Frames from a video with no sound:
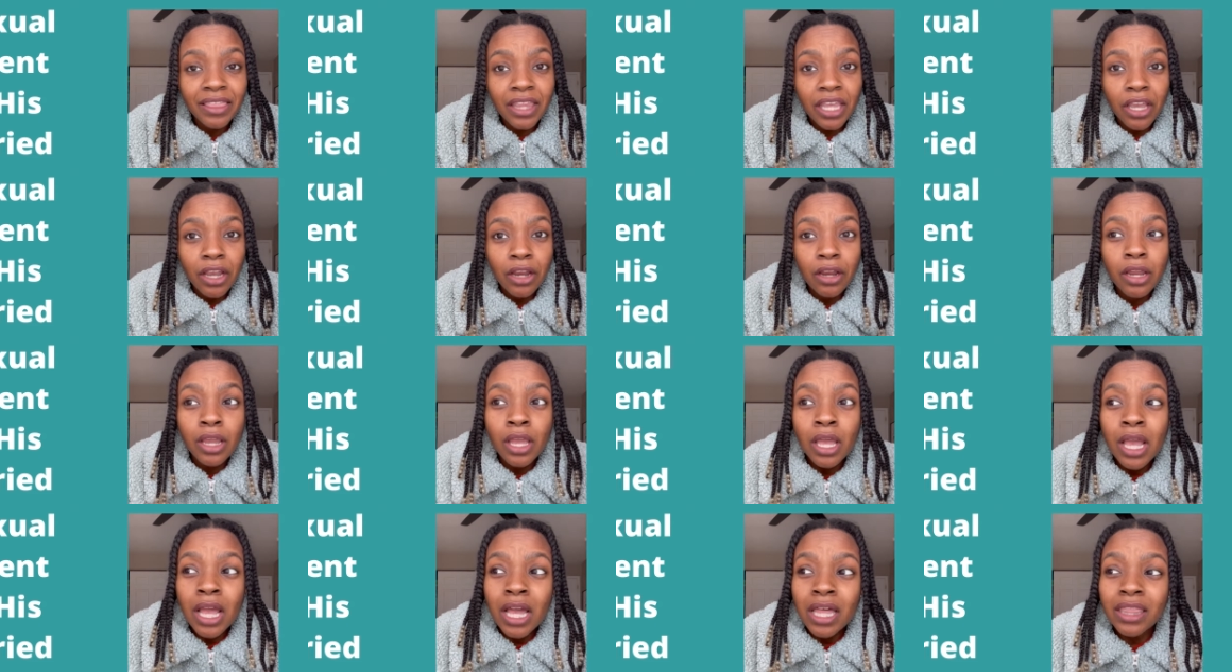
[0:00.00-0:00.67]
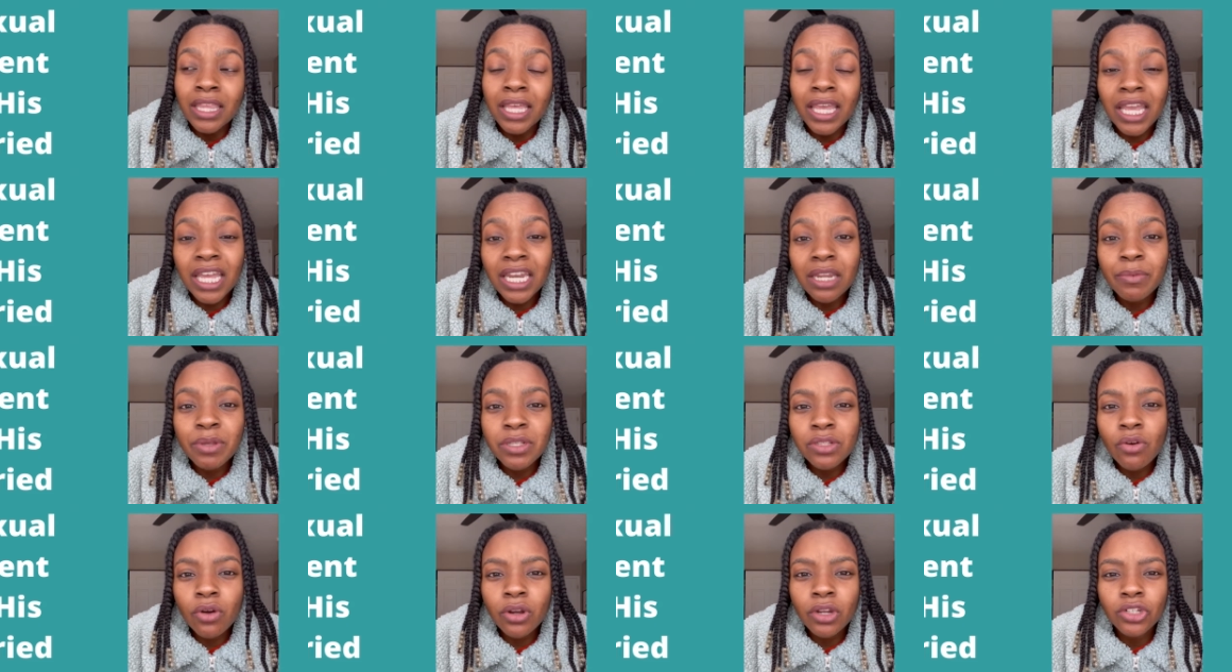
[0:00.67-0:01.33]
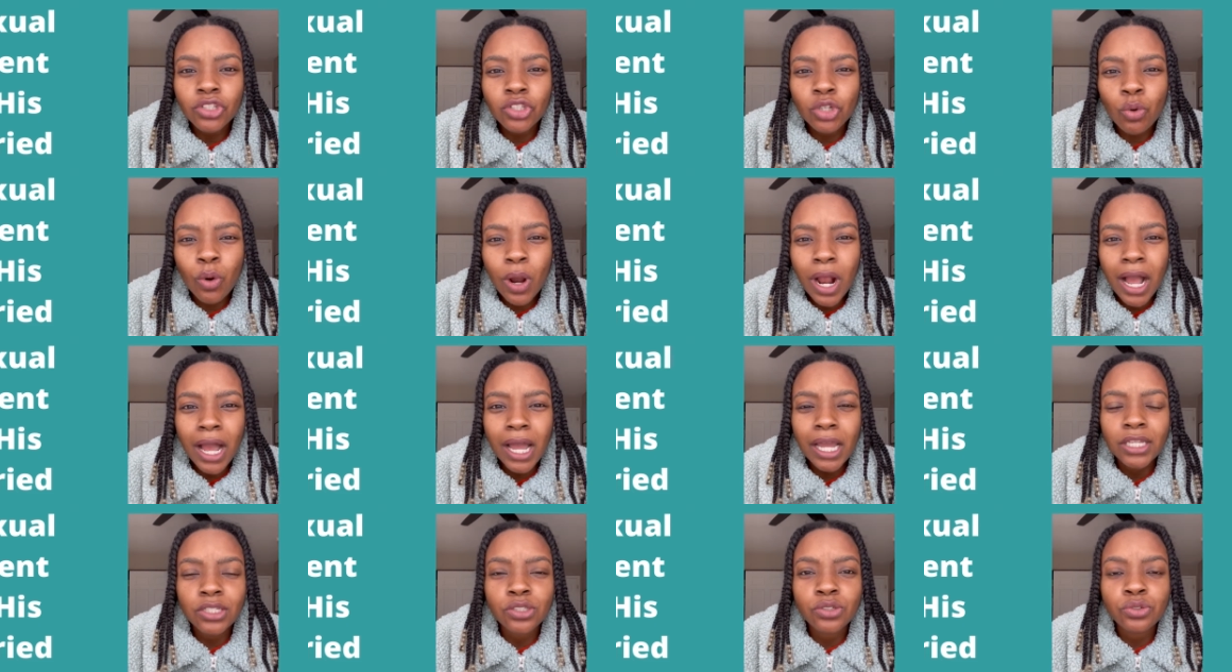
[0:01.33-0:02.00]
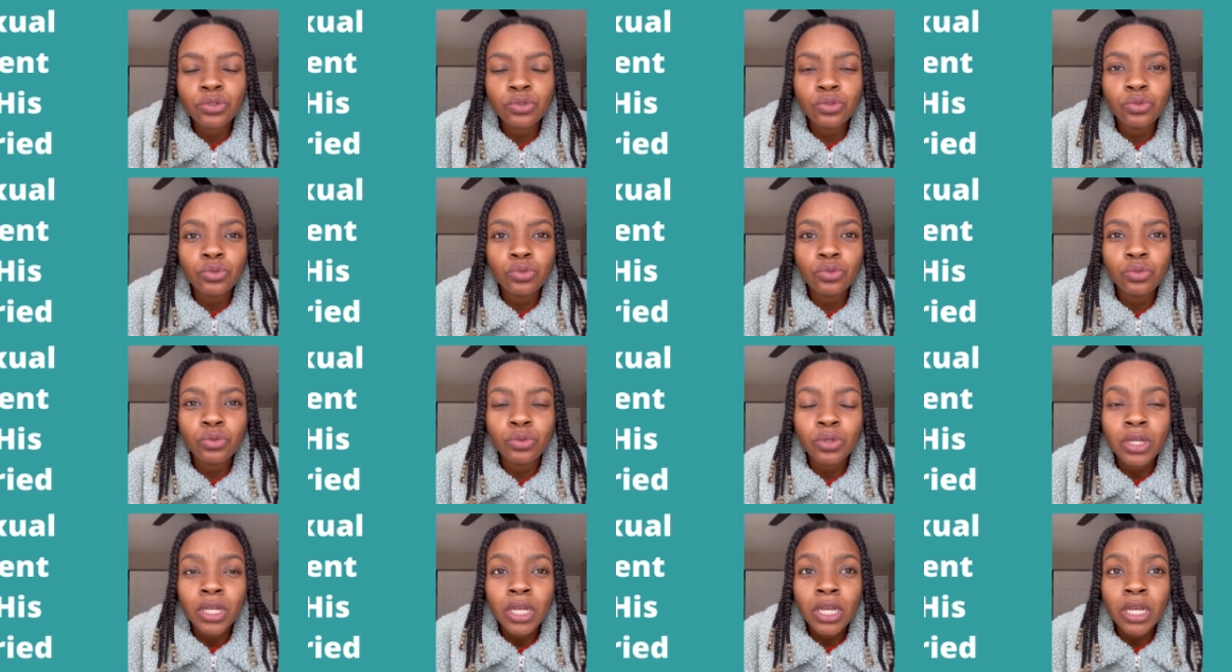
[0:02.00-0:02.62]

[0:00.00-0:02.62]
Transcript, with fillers: there, the enemy's going to try to